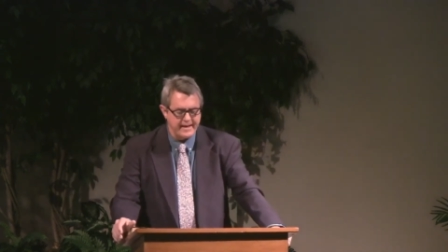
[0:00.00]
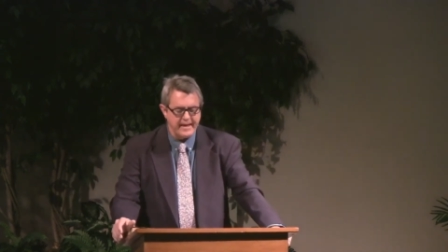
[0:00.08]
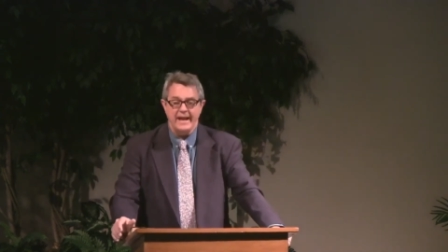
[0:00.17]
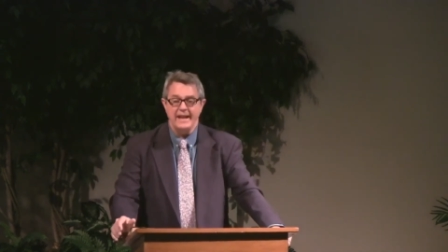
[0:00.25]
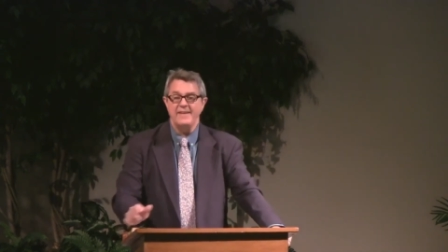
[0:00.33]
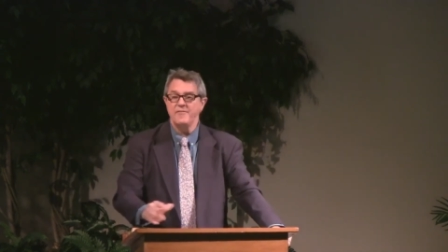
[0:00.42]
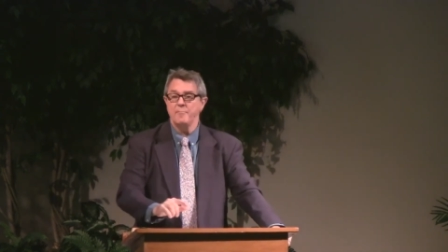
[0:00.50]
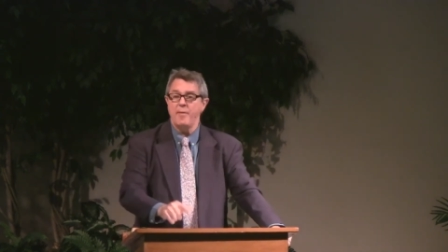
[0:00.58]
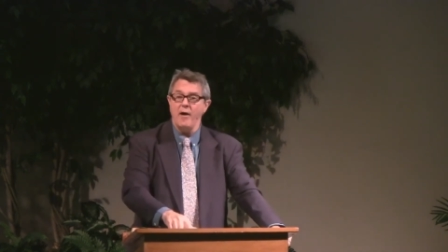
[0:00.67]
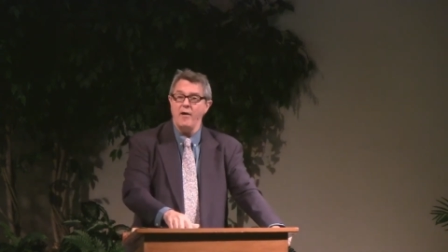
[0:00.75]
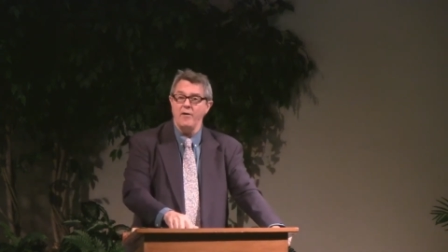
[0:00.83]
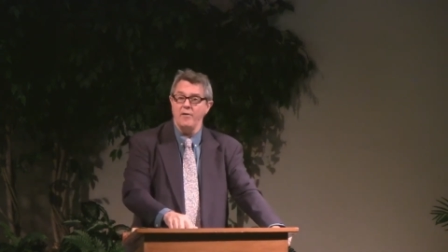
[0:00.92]
And even
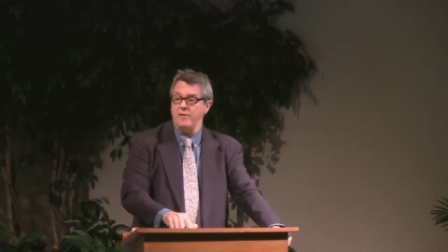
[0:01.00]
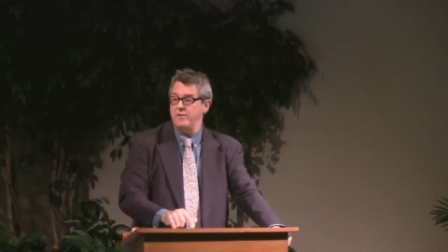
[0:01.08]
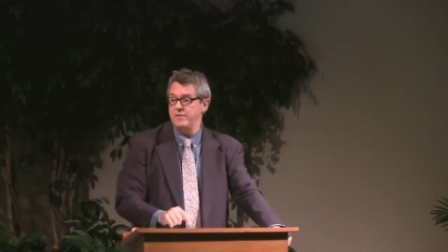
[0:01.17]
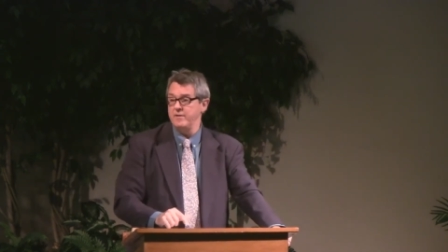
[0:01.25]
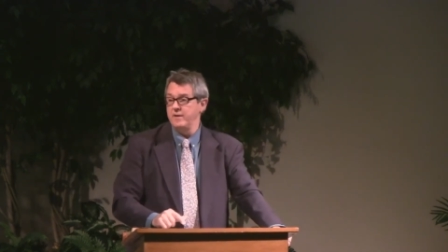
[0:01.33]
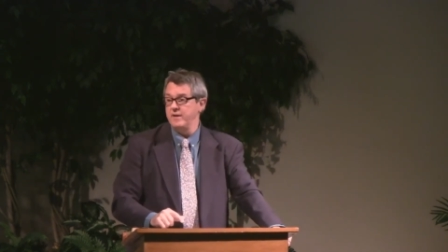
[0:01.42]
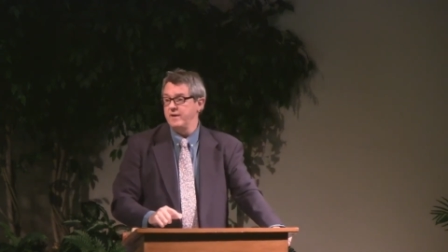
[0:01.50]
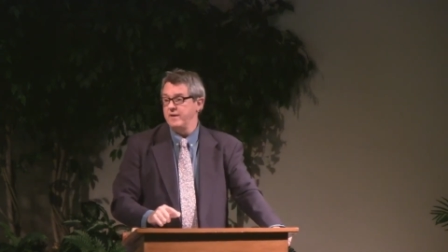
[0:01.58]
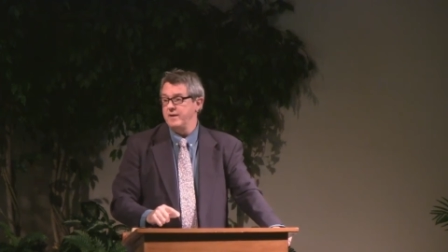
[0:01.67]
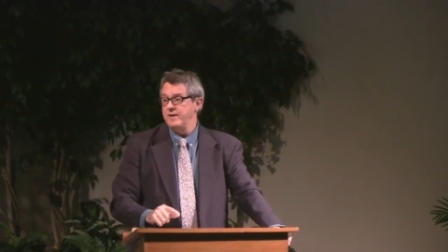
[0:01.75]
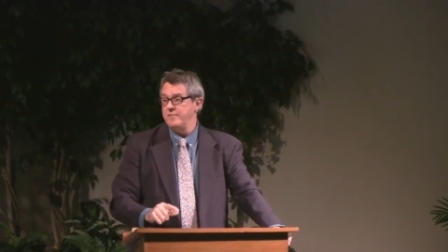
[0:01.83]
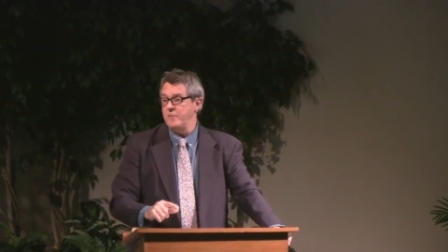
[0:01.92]
Paul,
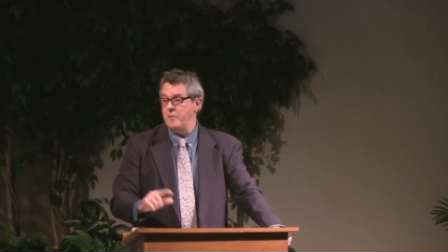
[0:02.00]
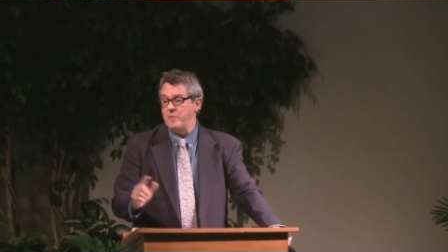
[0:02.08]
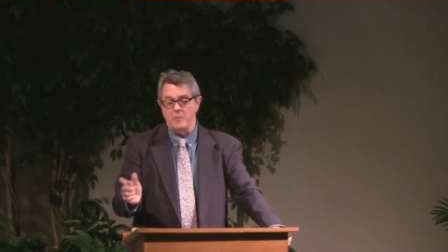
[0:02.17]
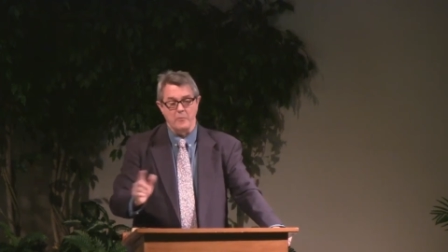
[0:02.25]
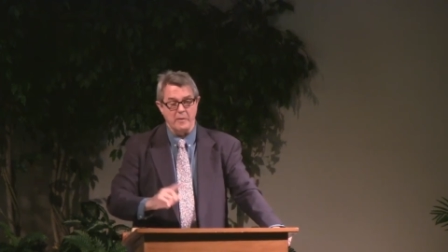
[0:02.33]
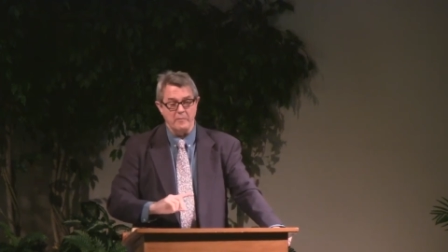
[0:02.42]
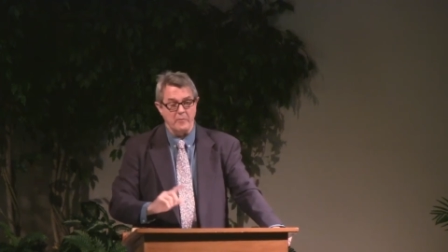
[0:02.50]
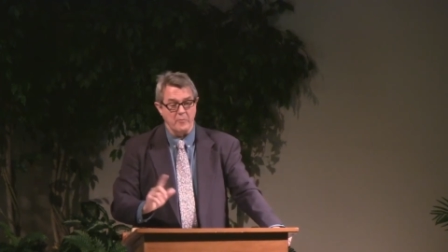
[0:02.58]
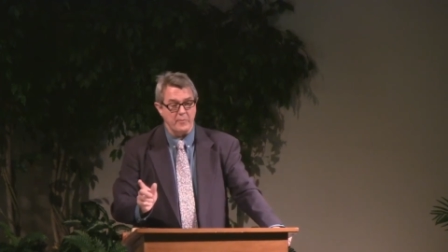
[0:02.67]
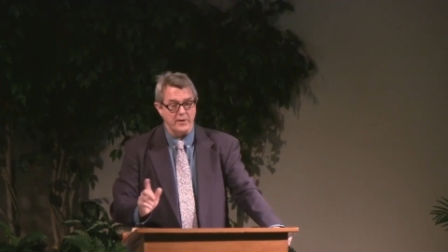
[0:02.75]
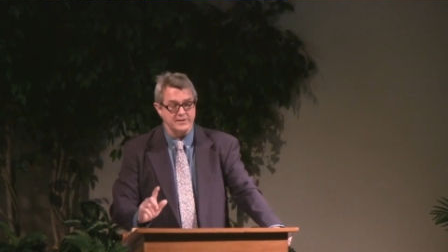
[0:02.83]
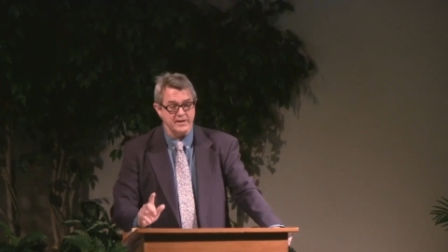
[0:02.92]
when we were, when we were
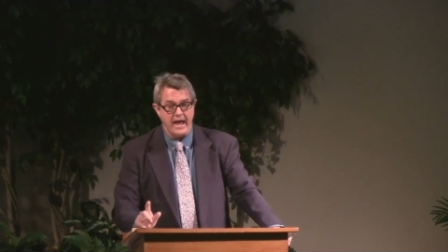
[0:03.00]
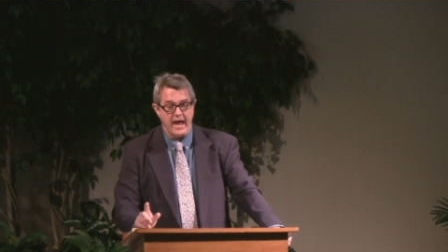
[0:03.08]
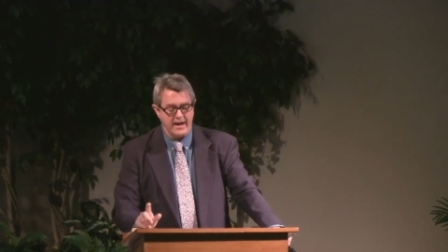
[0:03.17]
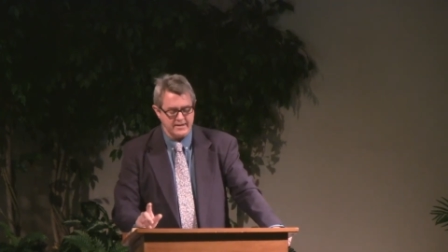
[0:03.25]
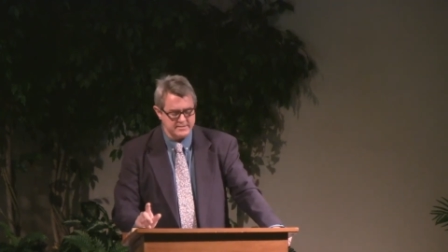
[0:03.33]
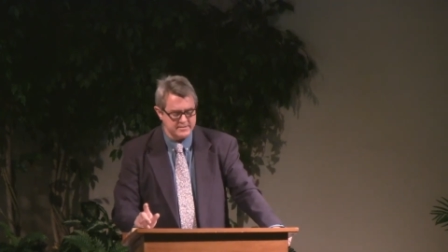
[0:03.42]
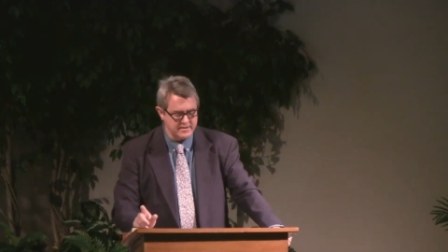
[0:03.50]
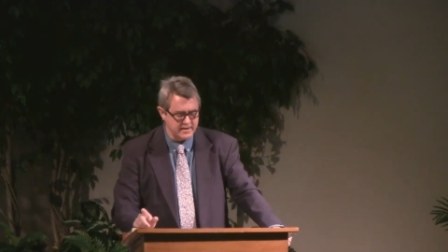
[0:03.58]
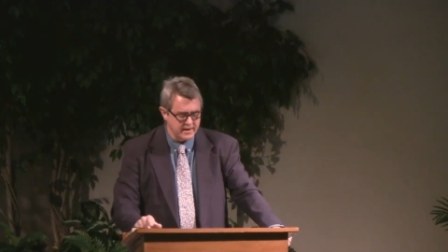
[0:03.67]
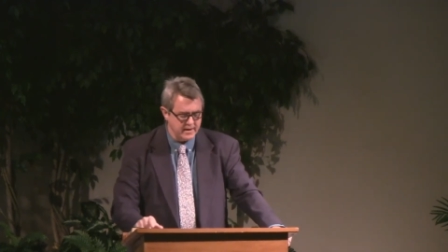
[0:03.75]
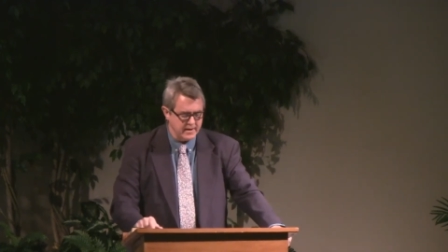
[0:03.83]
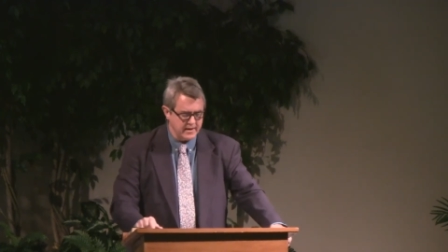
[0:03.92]
preaching Acts,
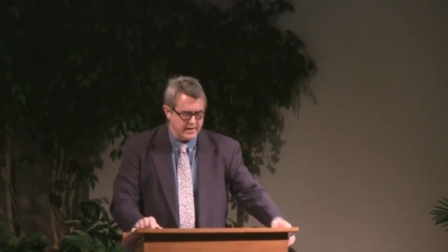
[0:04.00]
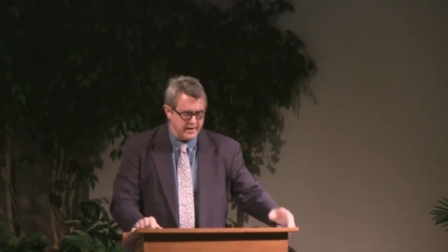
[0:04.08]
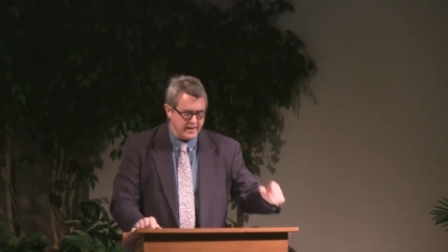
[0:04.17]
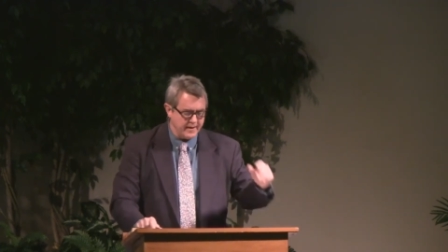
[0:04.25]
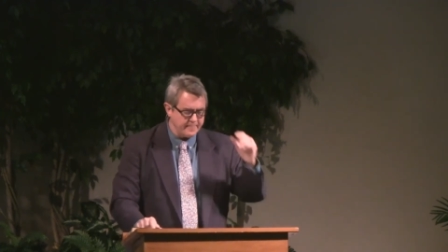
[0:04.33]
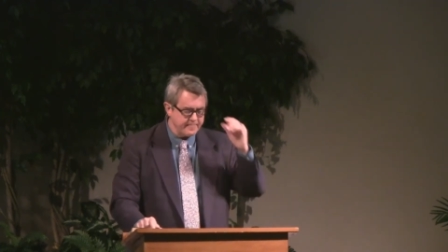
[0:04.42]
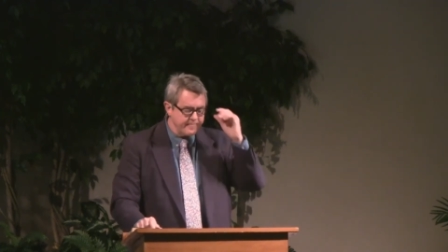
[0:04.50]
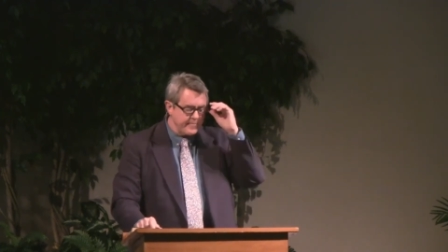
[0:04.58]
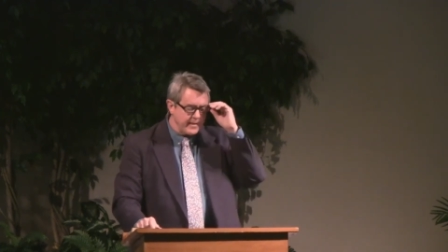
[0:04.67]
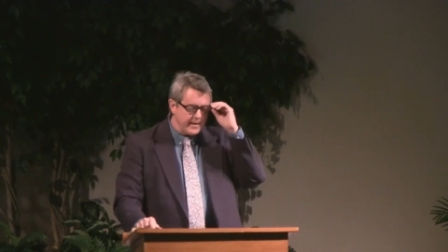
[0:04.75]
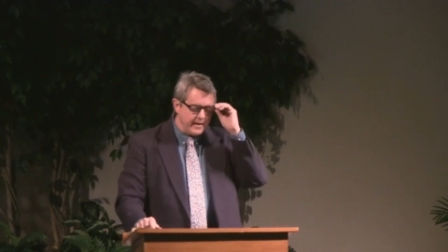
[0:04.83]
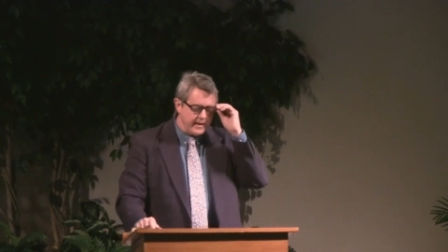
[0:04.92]
um,
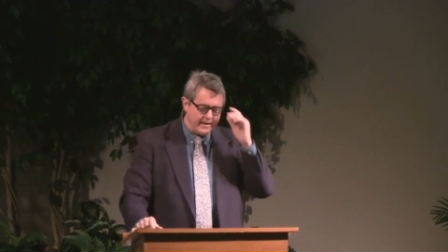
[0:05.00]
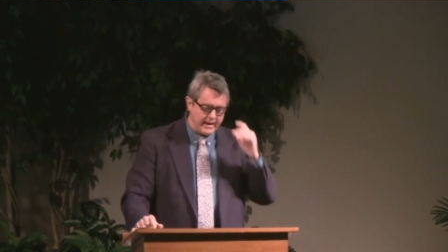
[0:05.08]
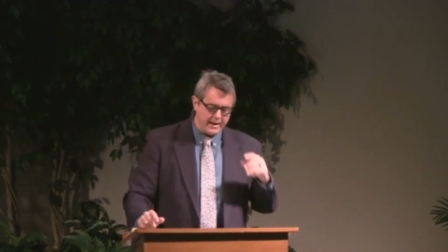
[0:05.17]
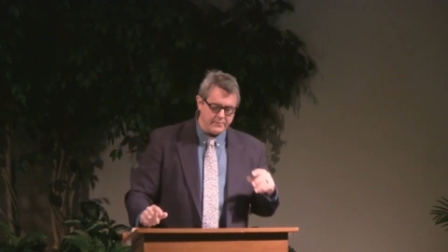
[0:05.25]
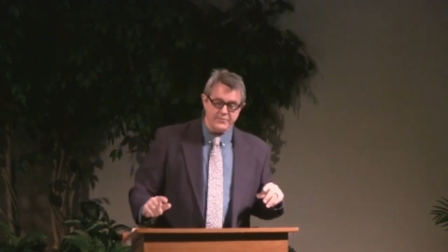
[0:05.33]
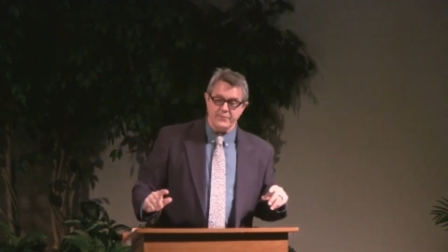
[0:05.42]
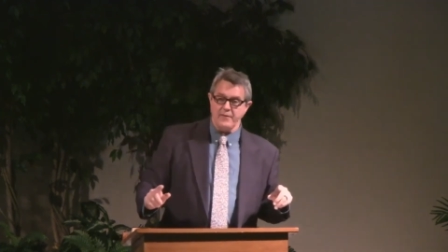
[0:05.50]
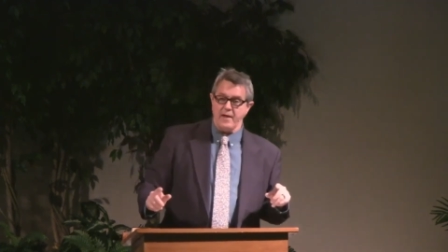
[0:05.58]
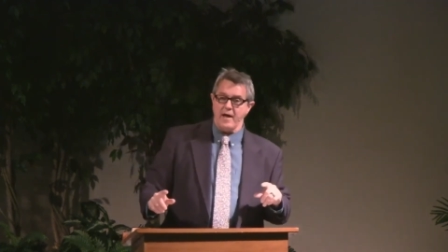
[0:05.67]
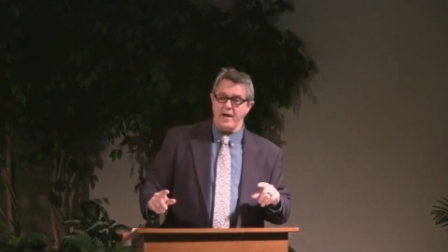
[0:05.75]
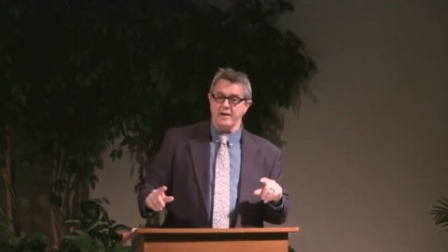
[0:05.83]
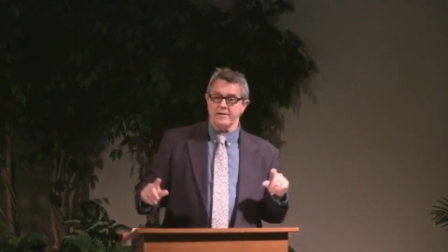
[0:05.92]
he was
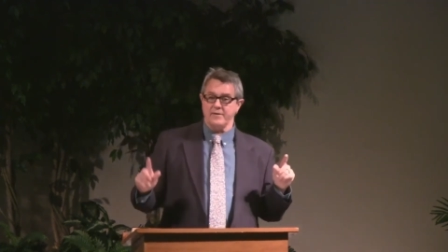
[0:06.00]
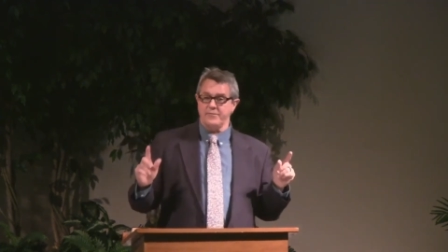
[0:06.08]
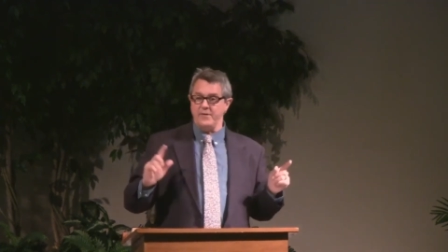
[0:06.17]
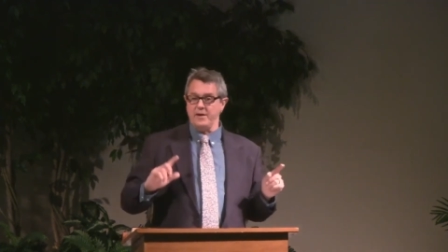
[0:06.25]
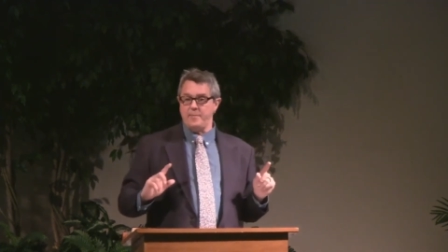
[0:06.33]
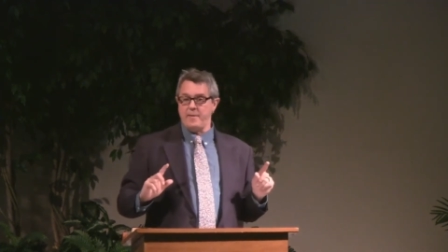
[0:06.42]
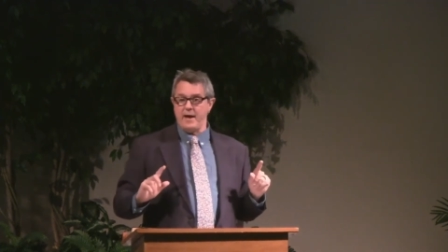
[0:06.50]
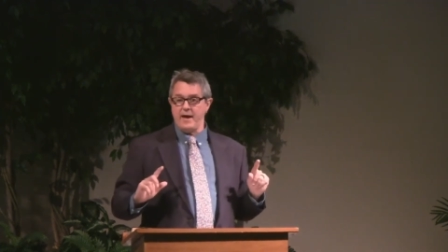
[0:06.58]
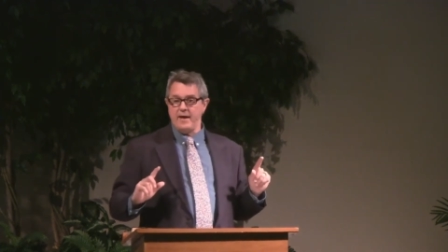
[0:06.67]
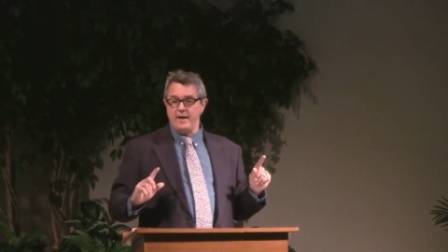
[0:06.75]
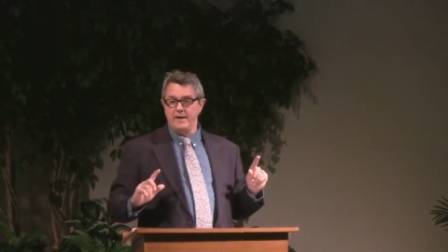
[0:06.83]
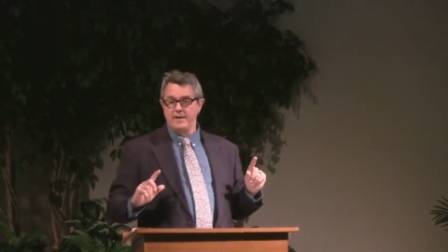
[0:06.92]
flogged in Philippi.